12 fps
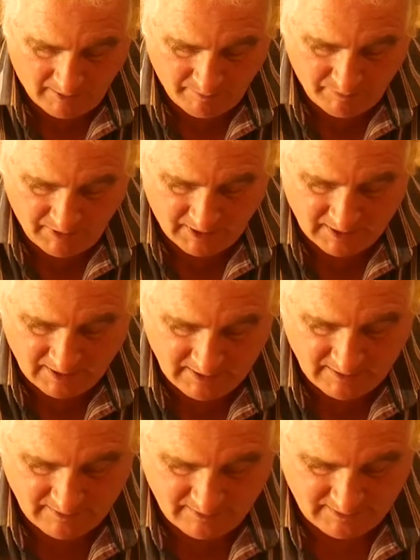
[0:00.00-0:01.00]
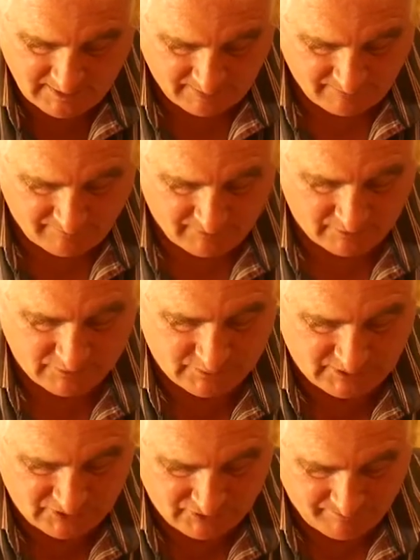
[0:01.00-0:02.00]
unplug the other flow
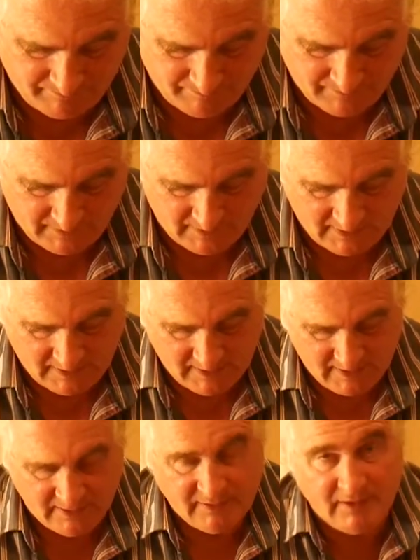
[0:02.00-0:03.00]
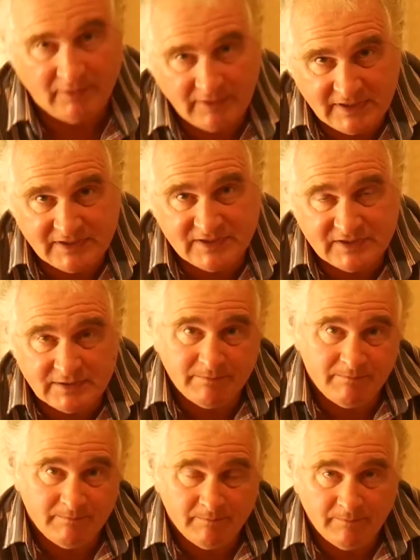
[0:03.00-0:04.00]
switch. Now this
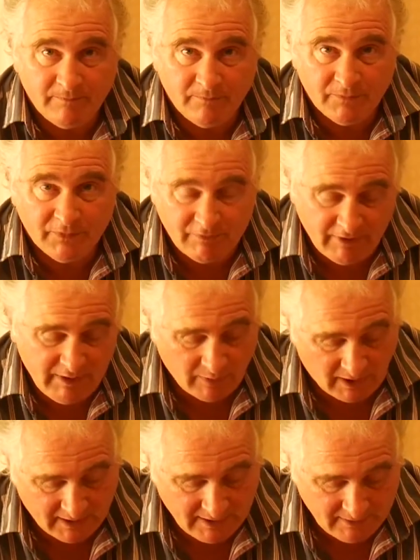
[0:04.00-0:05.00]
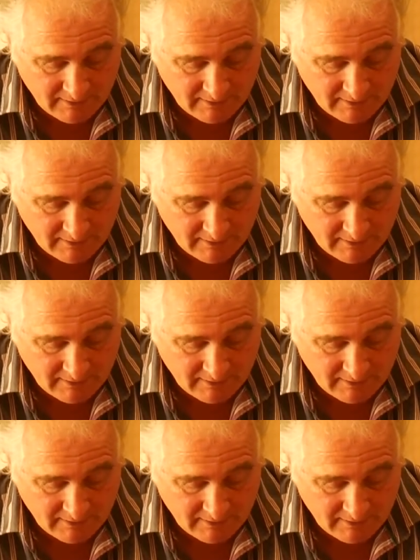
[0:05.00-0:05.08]
three-way,